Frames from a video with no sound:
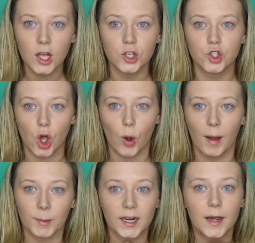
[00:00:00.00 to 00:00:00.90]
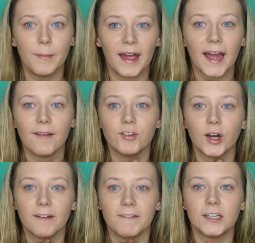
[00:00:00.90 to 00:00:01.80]
So I'm going to come back after
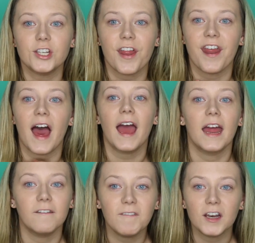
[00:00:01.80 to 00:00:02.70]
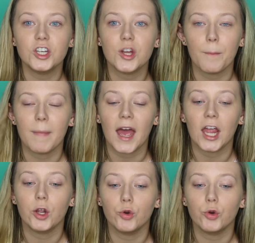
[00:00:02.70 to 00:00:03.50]
I finish that and finish my